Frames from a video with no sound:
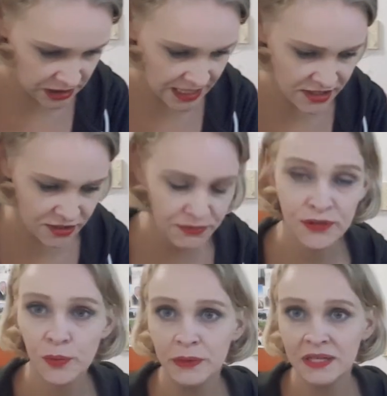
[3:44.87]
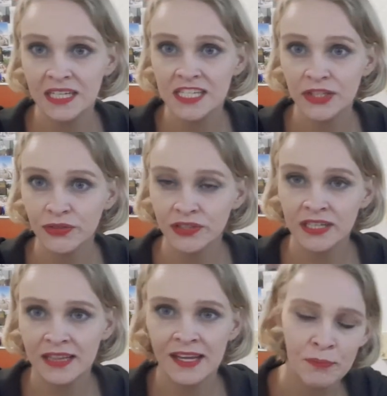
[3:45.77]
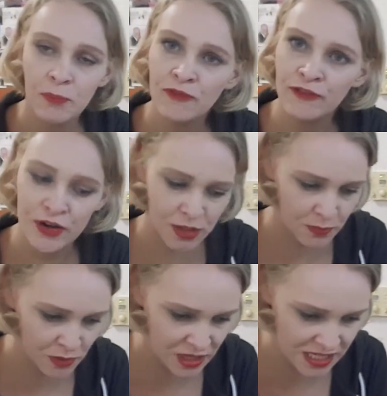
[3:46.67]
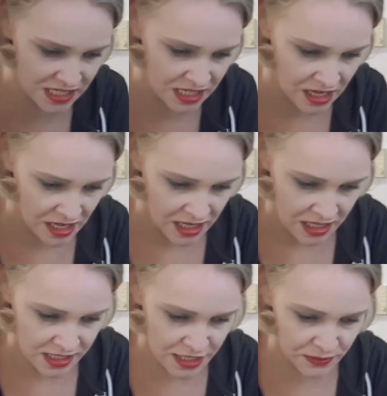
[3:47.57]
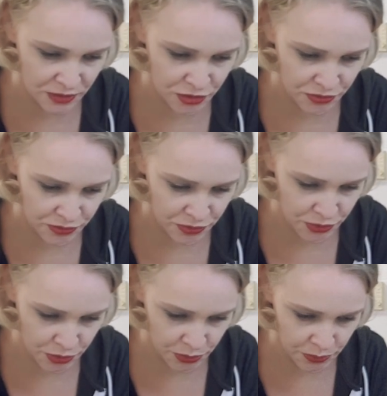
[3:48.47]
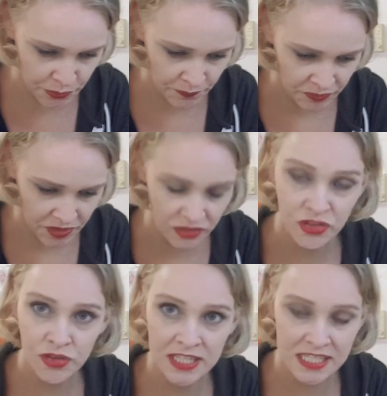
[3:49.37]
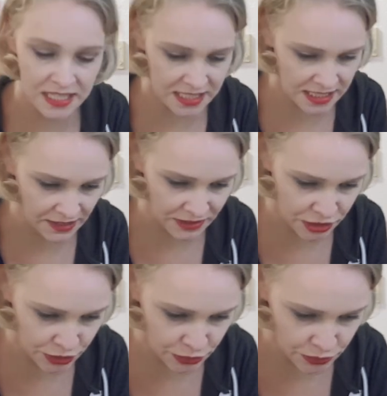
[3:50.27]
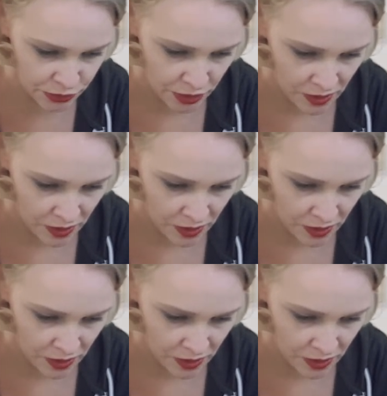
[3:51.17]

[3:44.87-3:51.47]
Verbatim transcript: Center for Women and Children, and their phone number is 02 3672